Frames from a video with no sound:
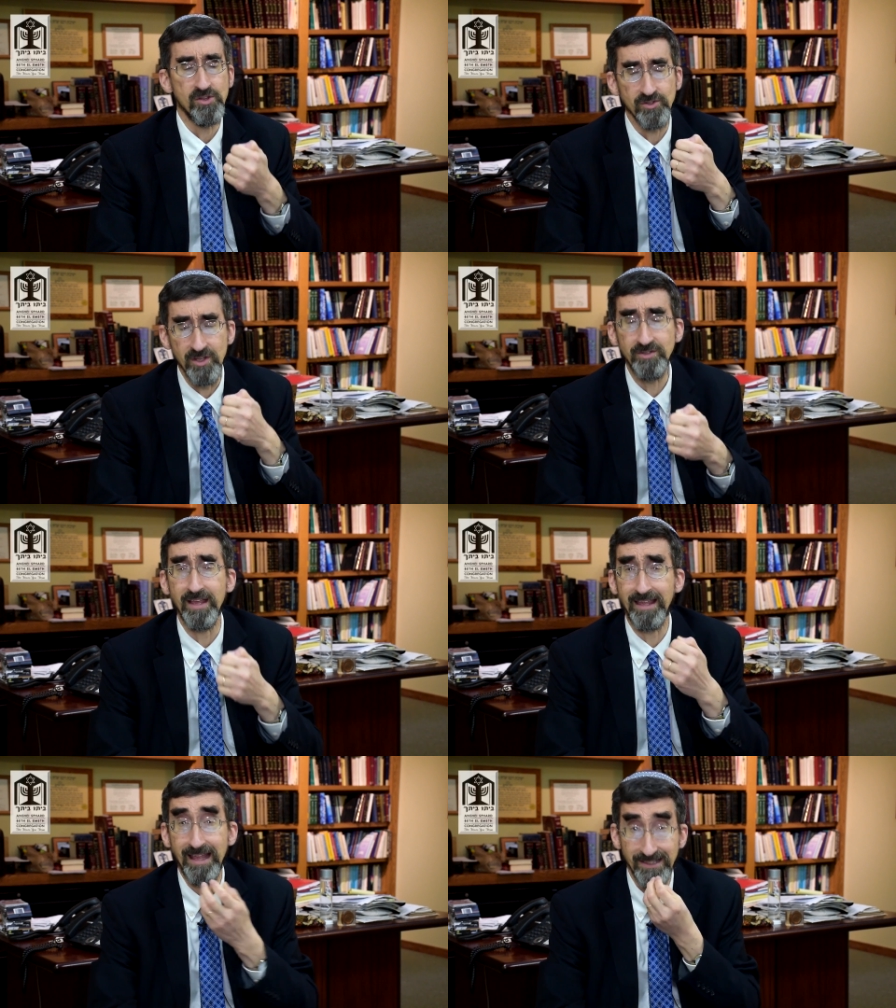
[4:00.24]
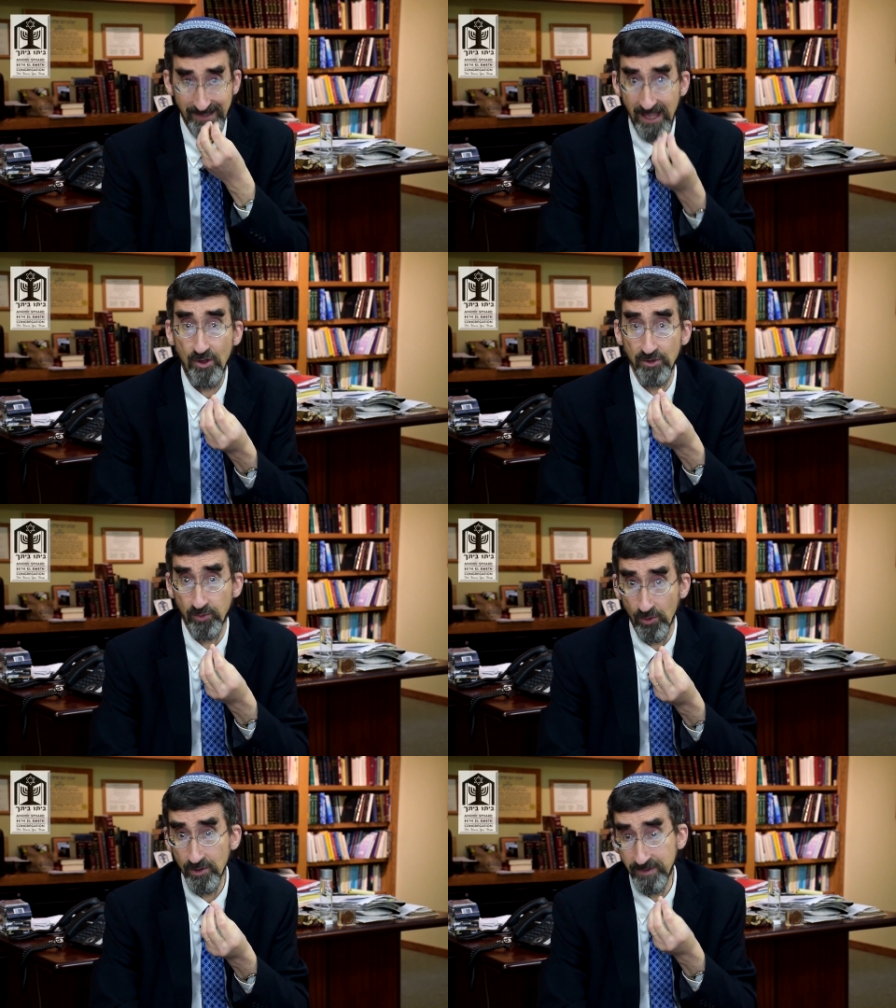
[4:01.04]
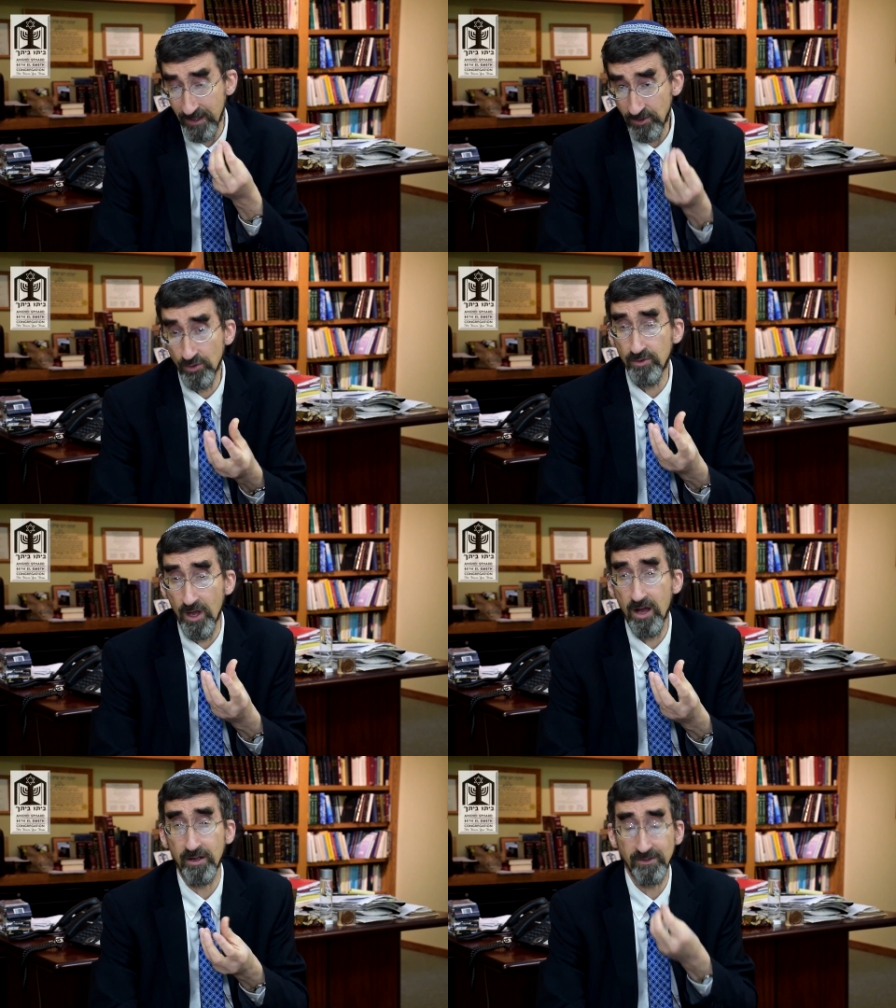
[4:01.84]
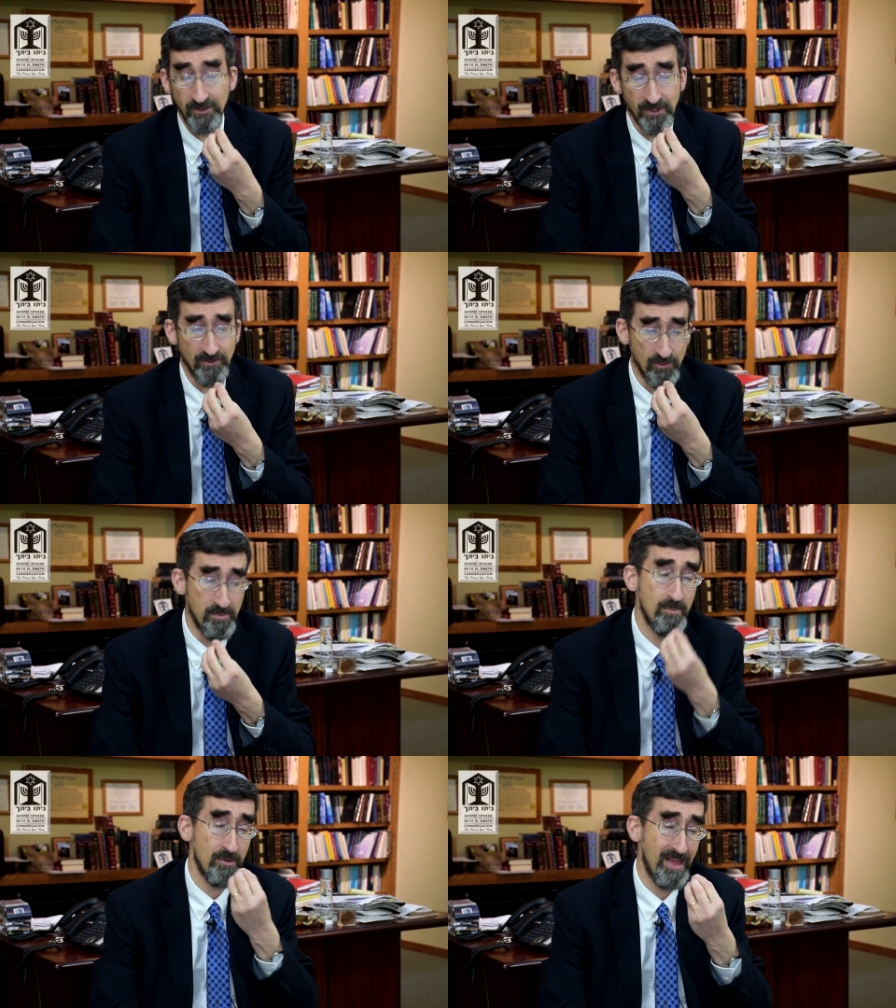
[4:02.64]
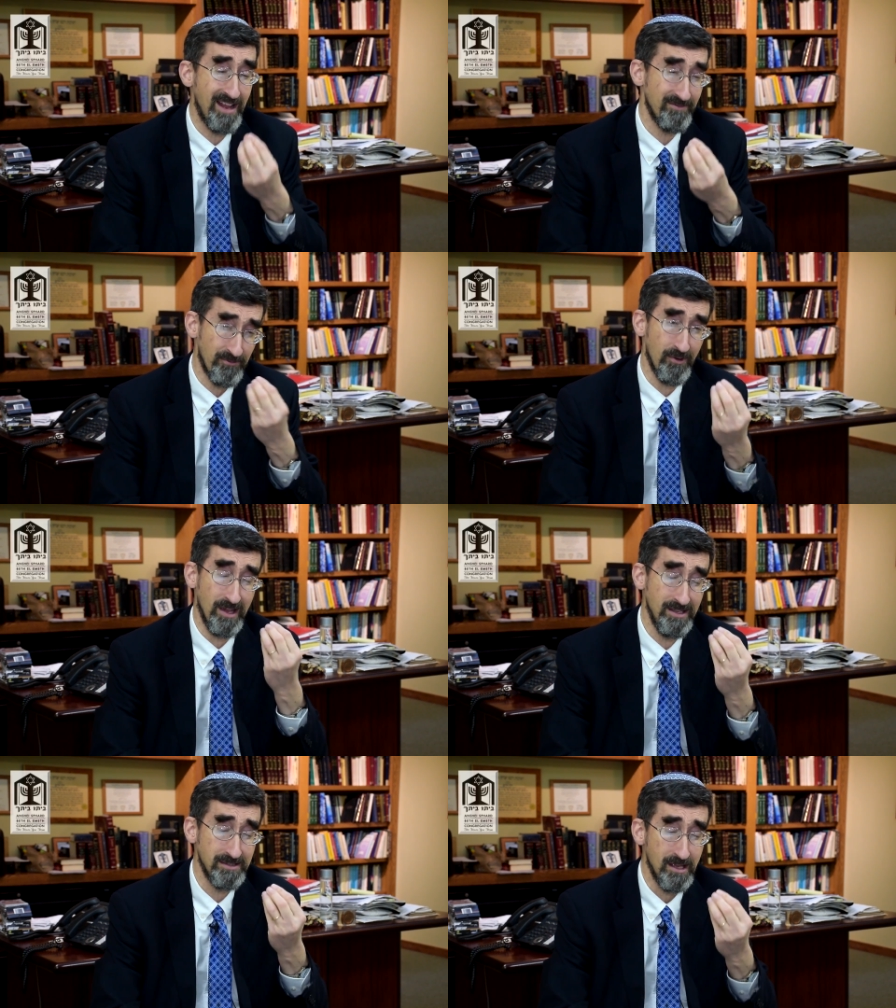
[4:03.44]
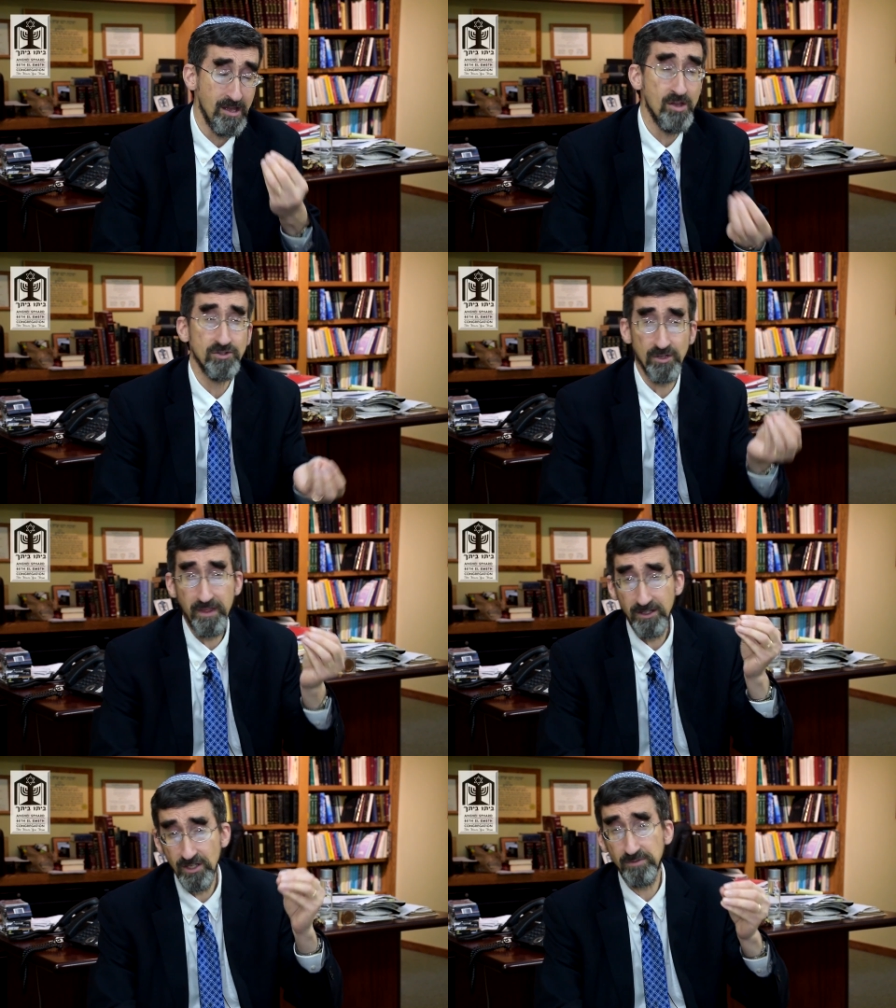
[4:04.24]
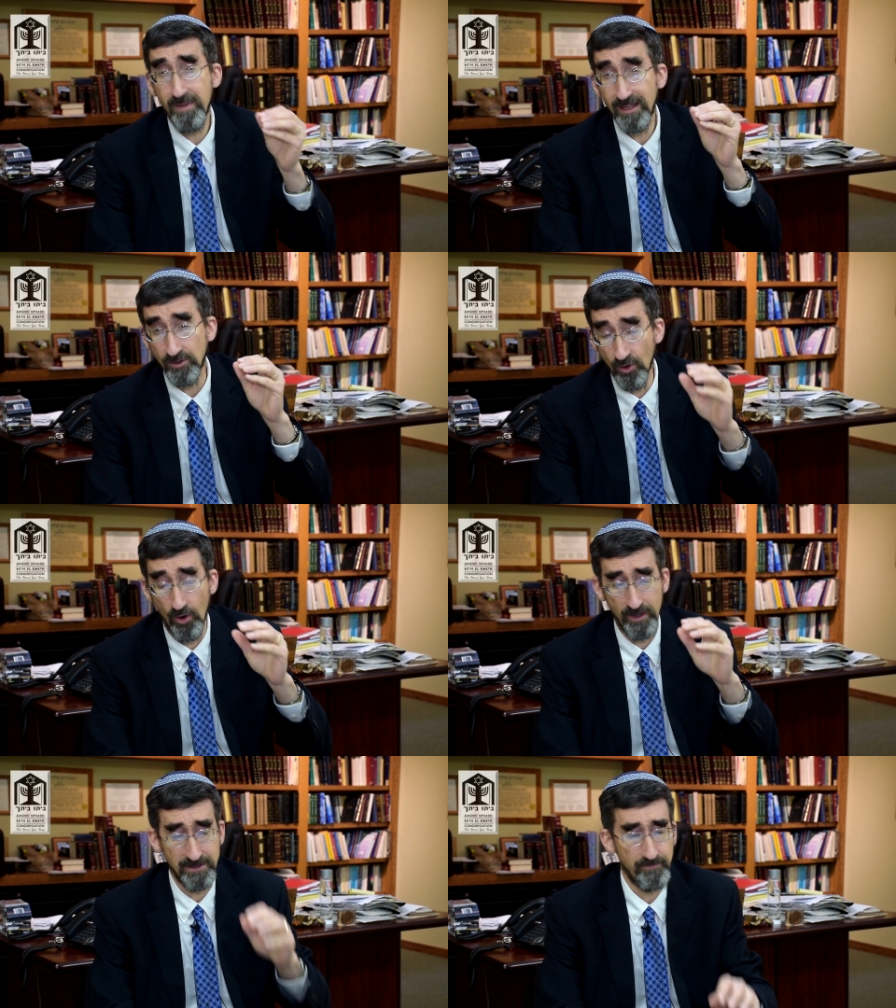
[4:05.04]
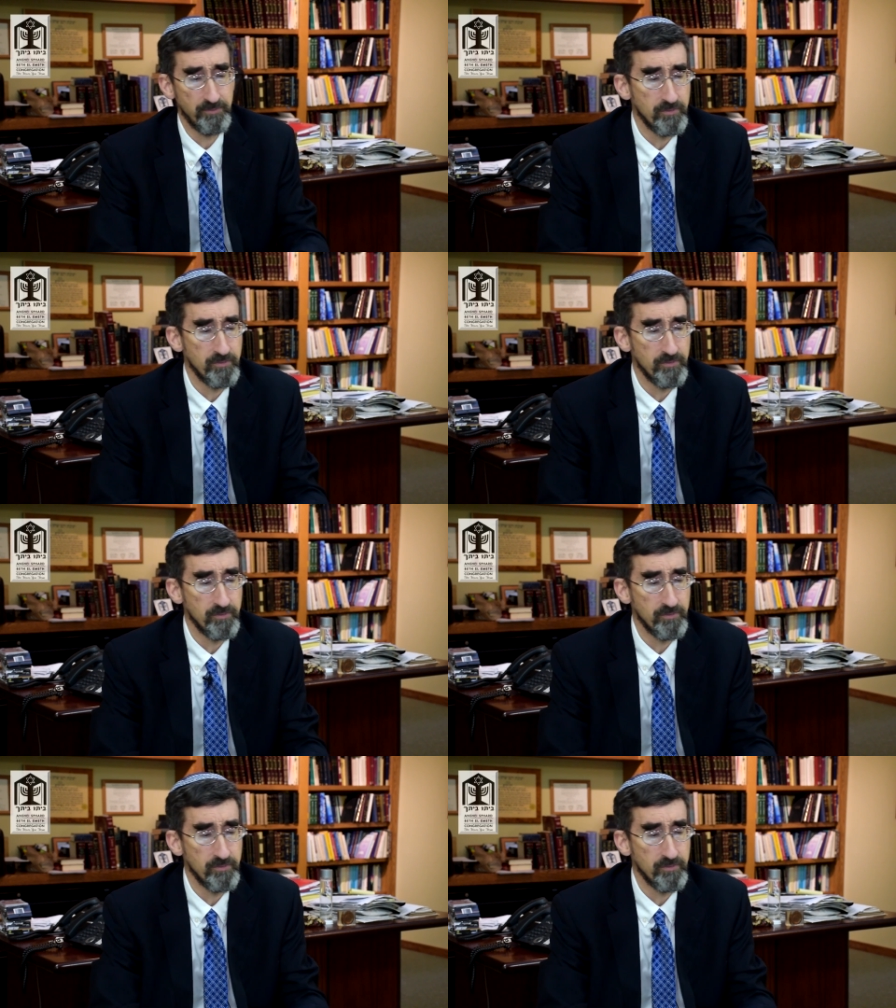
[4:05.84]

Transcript: Since they can't say those words, they're too young to remember that phrase, so they just make noise.